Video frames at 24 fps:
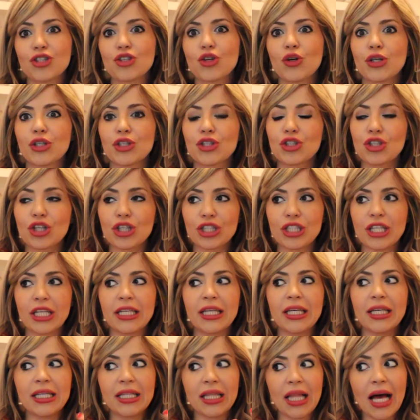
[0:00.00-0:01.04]
So I start
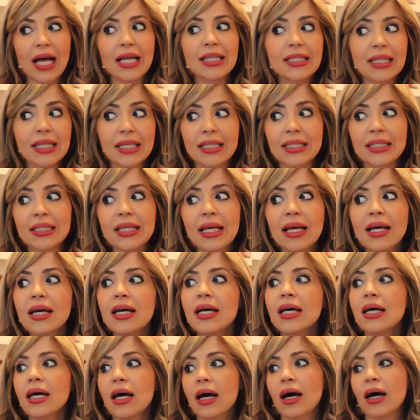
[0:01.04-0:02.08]
taking classes,
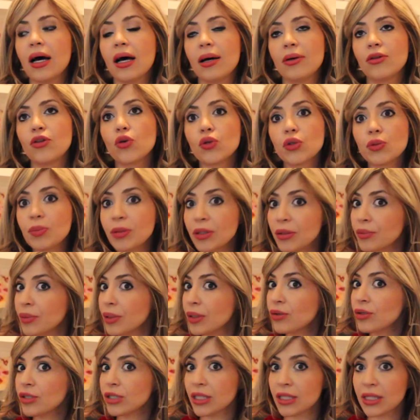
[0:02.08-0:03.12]
those
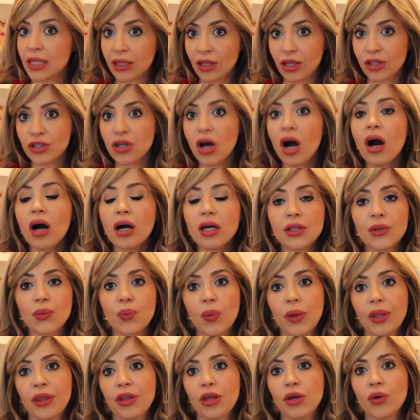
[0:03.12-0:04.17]
prerequisites that I
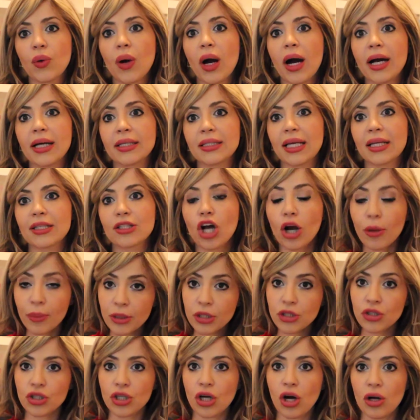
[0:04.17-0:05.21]
talked with you guys at
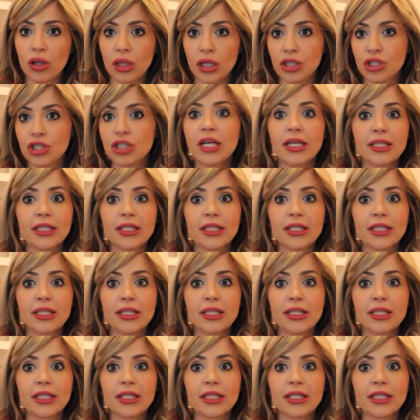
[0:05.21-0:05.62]
coming to college.